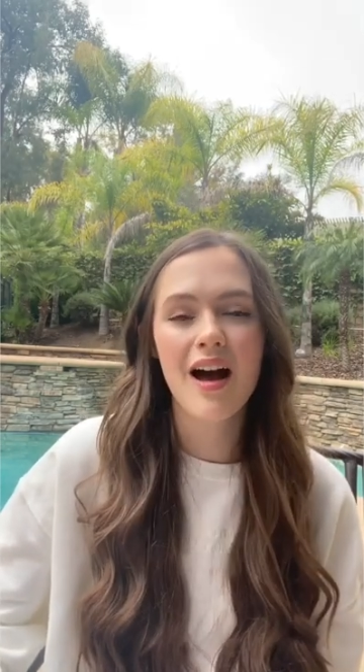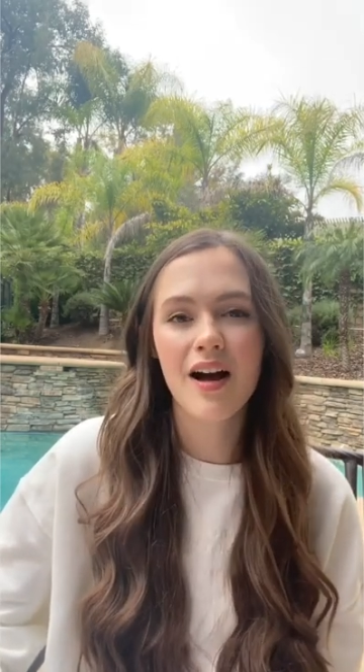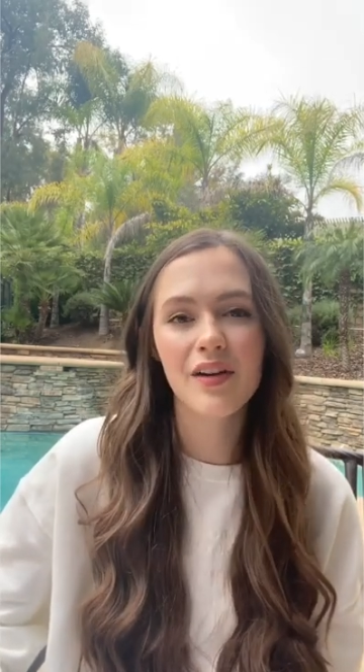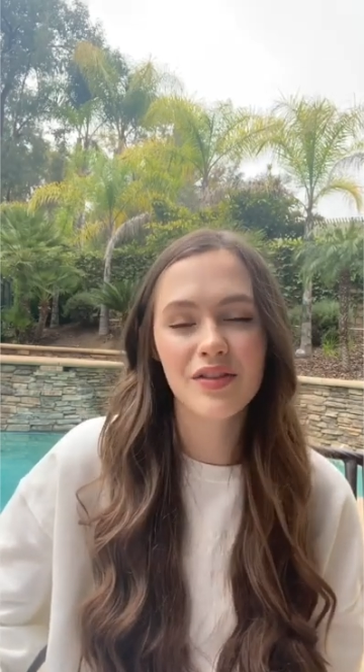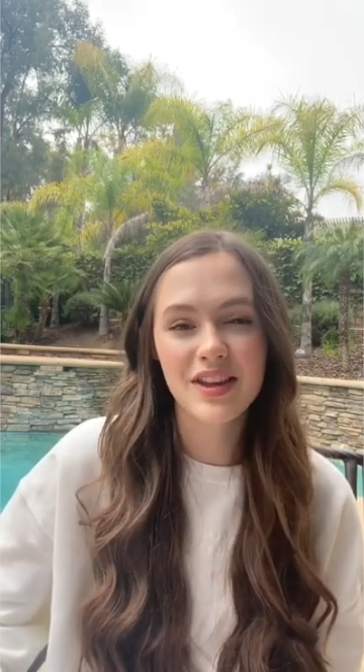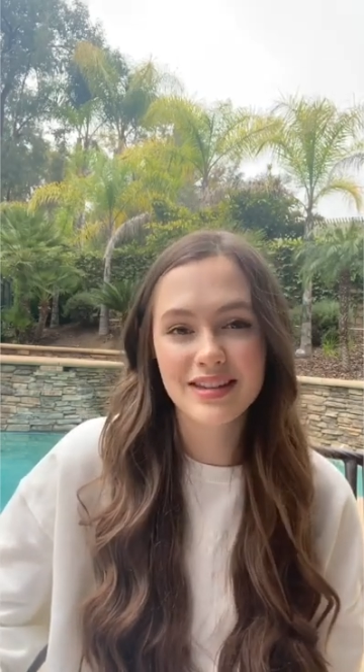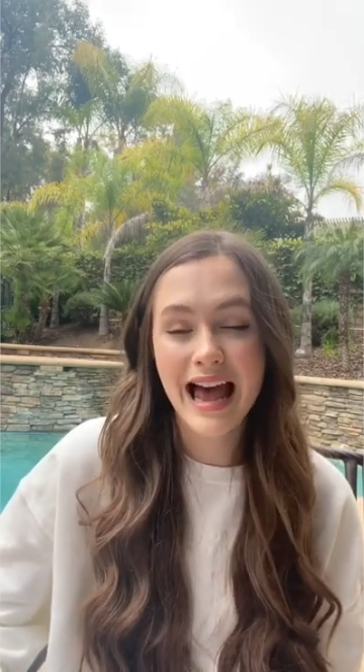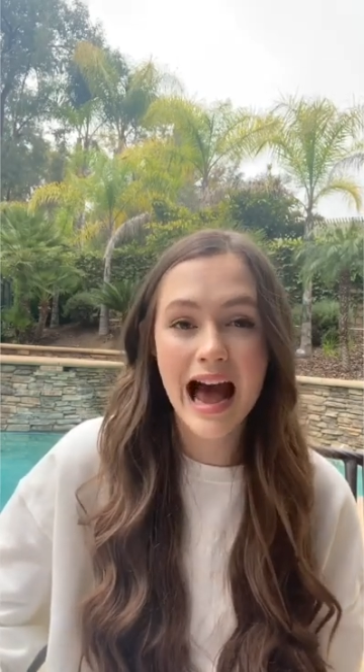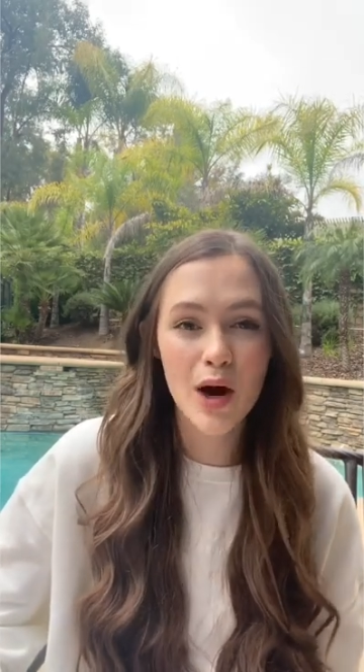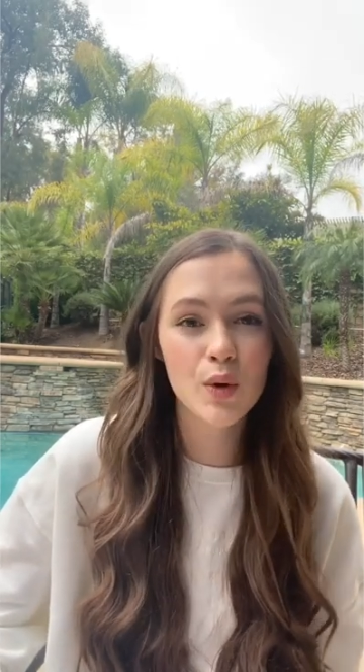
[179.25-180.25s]
of this
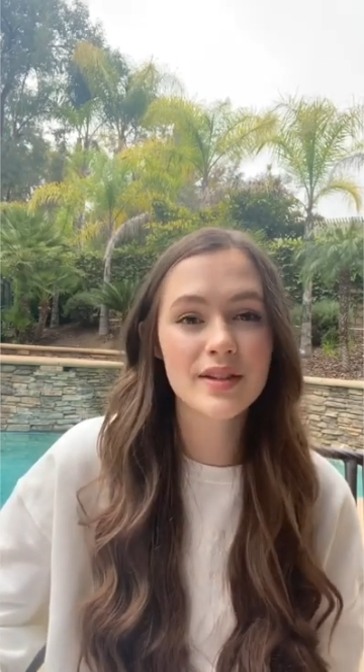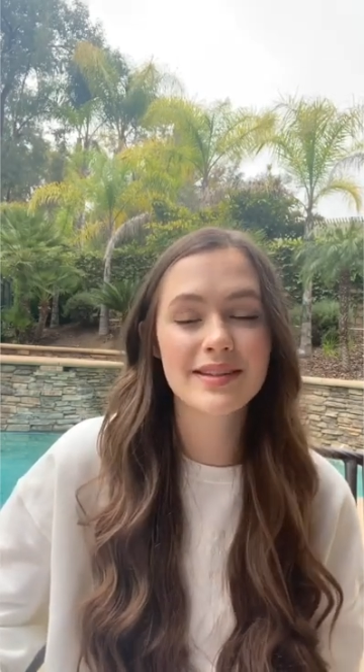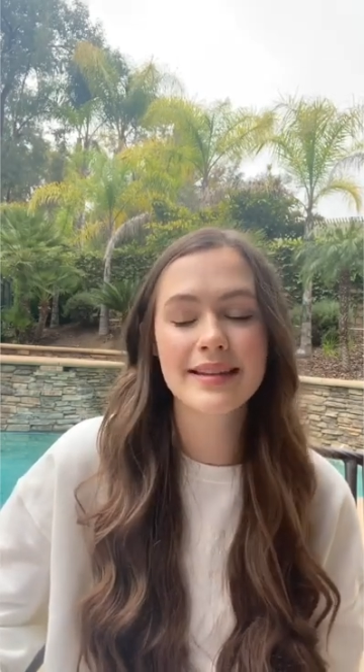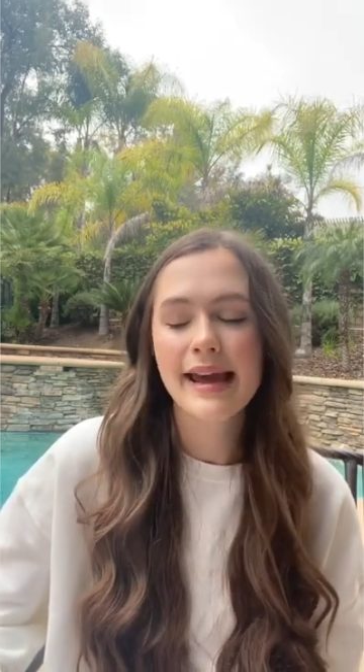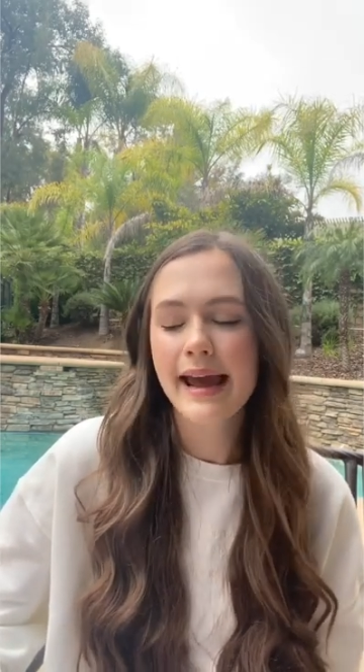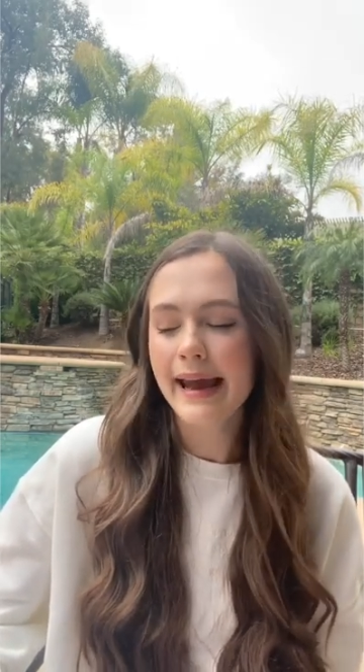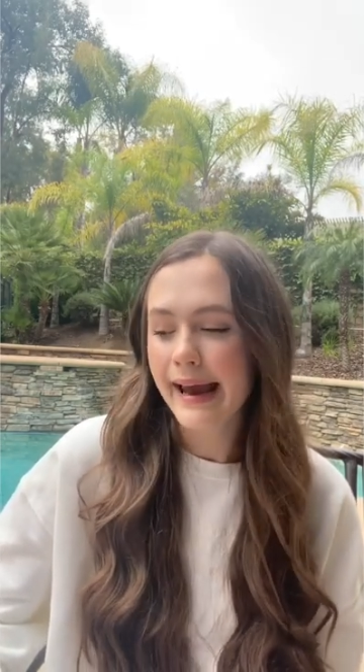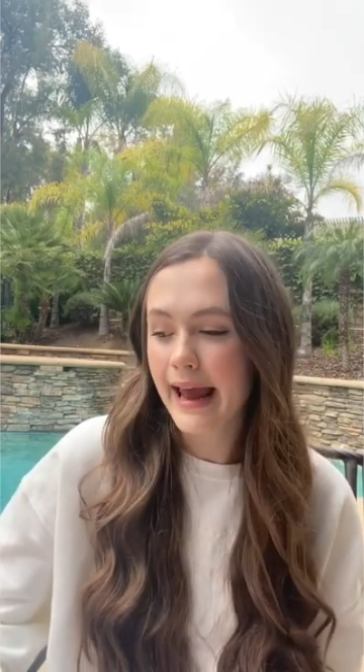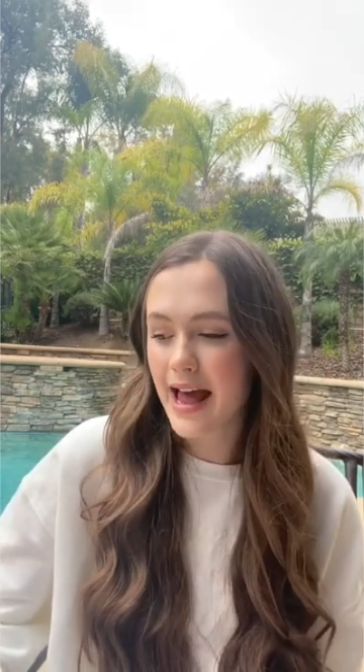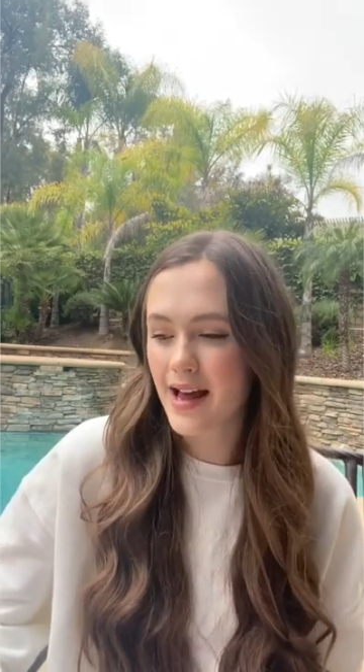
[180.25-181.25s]
house
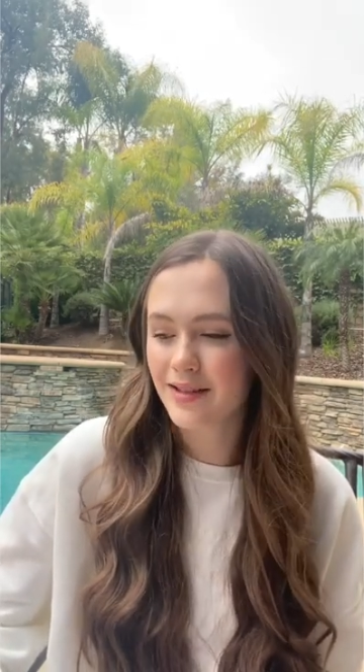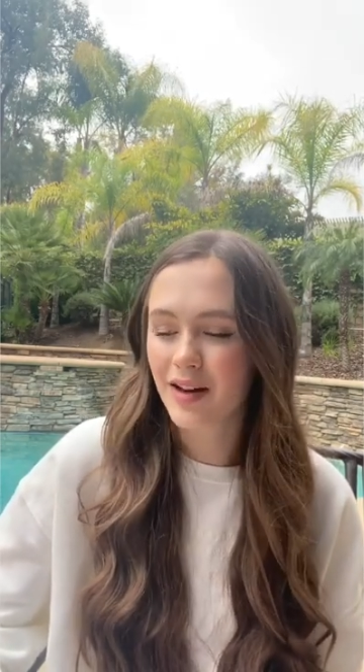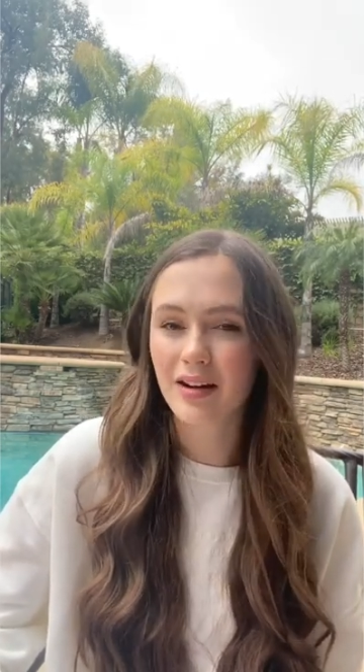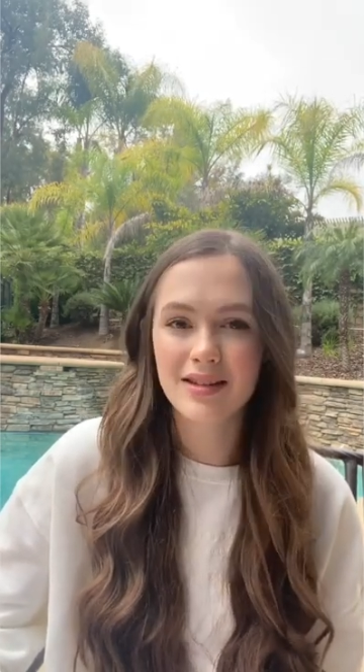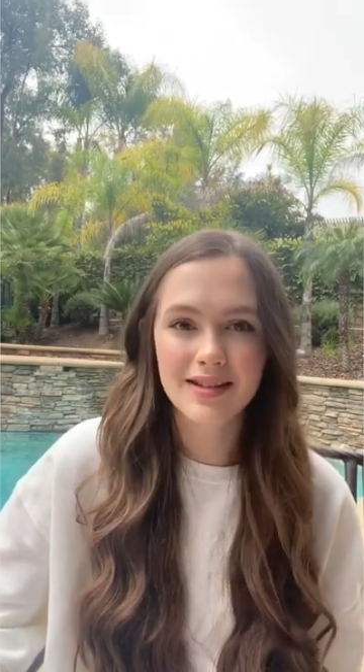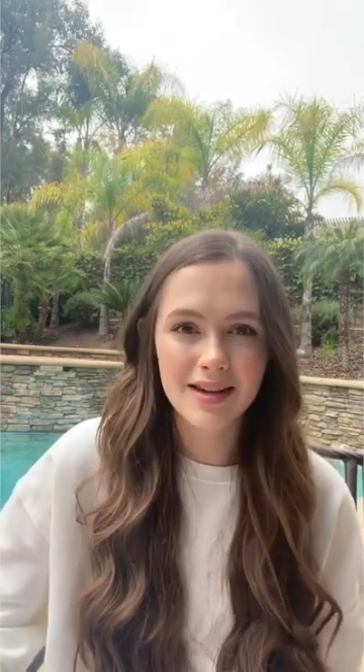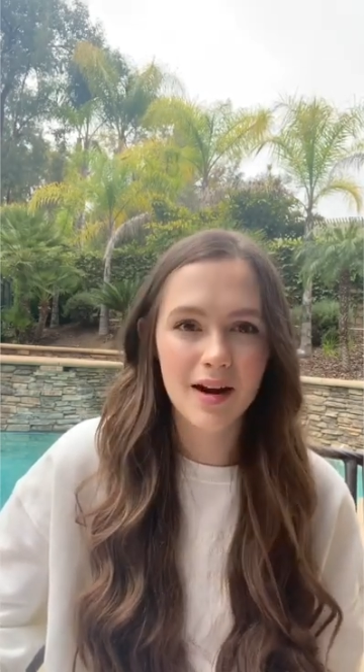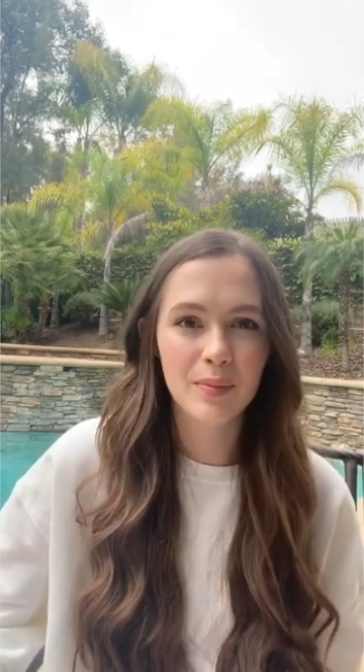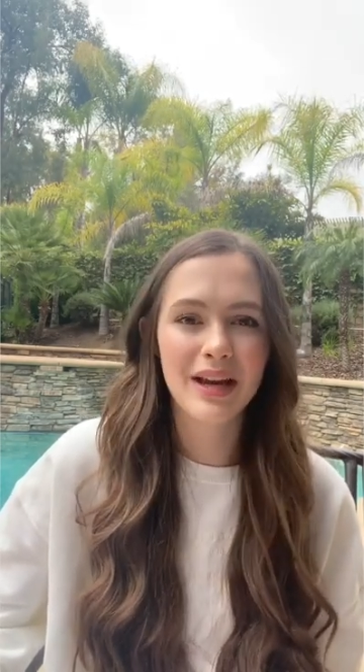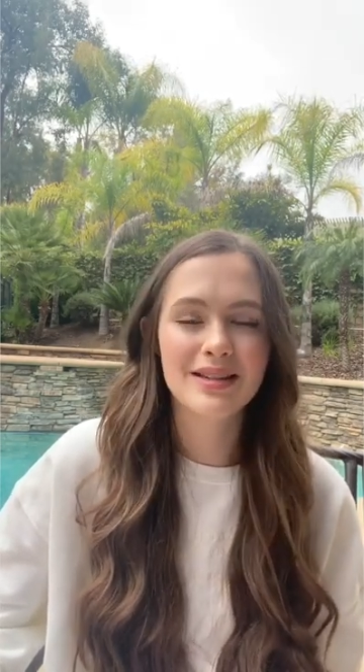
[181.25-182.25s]
and gotten stuck because